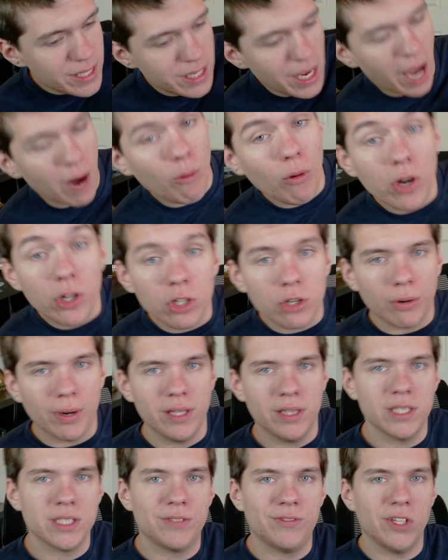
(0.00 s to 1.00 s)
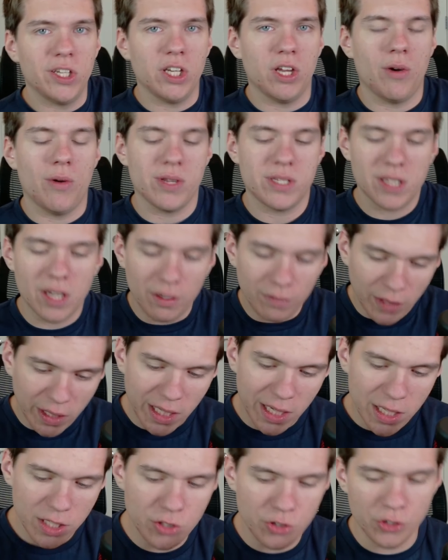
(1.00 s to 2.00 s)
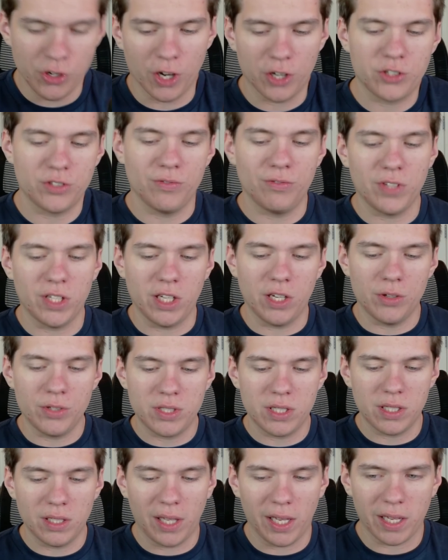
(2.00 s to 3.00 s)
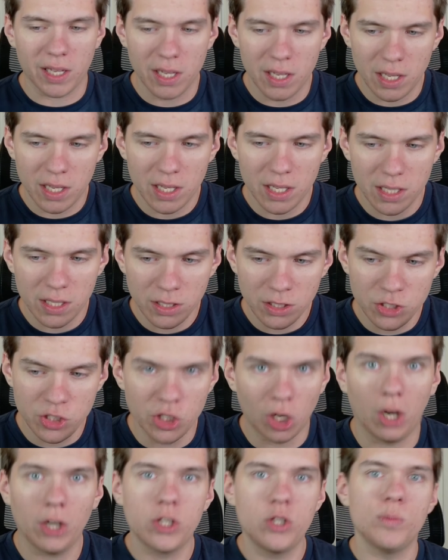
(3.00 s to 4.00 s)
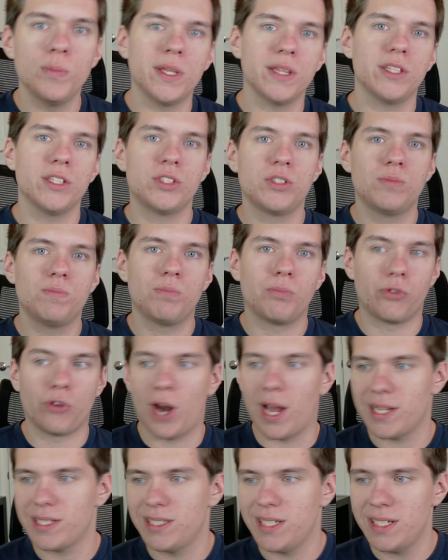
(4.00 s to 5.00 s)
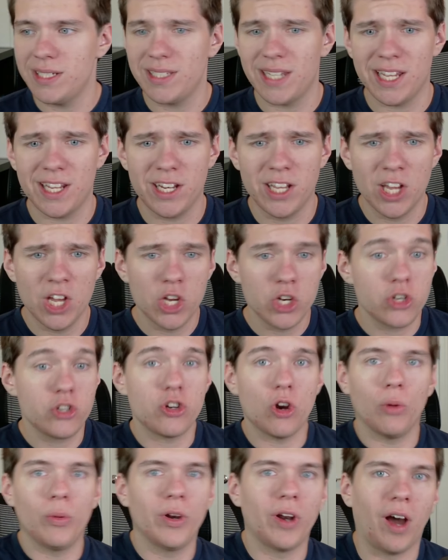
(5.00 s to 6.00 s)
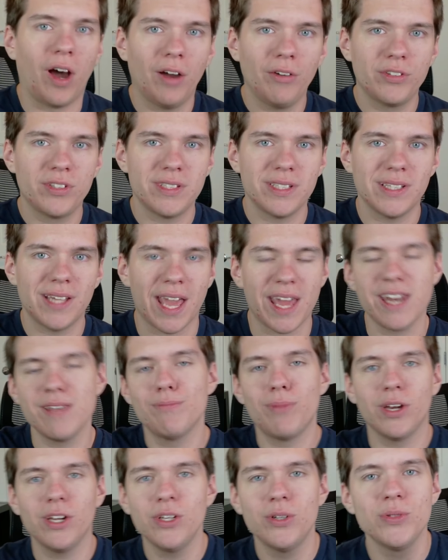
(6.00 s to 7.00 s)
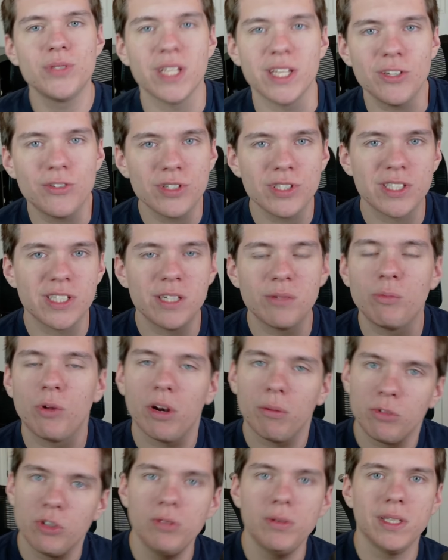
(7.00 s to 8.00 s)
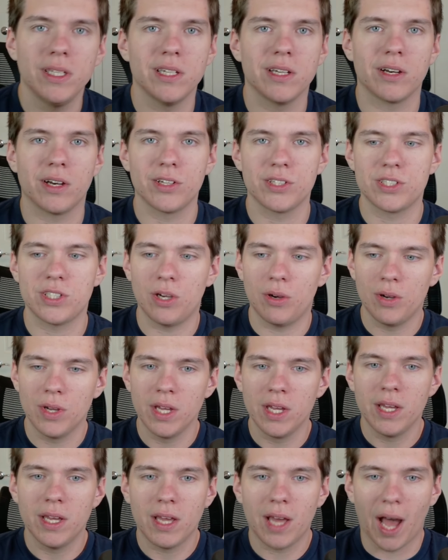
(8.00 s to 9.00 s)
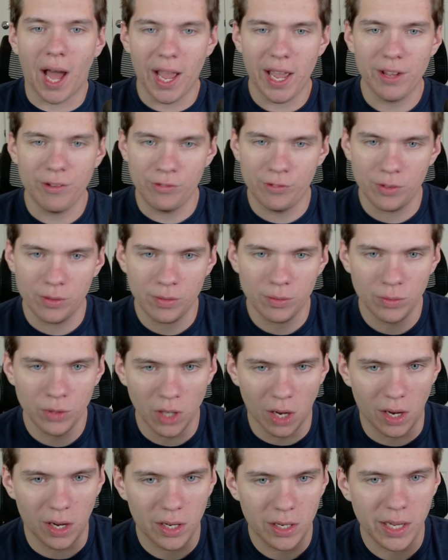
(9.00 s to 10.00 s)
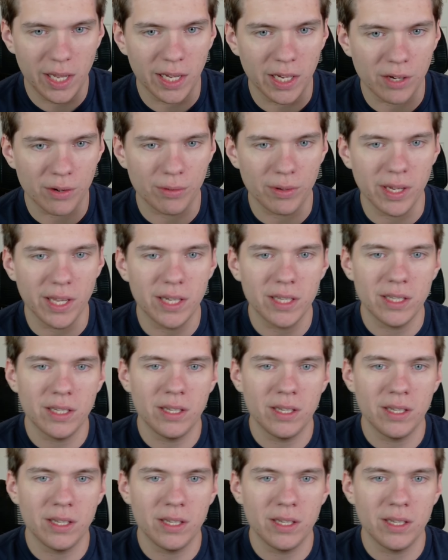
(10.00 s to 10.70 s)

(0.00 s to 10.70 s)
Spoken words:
I wanted to create this video as kind of like an introduction video to like document this process and show it off to anybody who's interested in what I'm doing here. So I have gone and created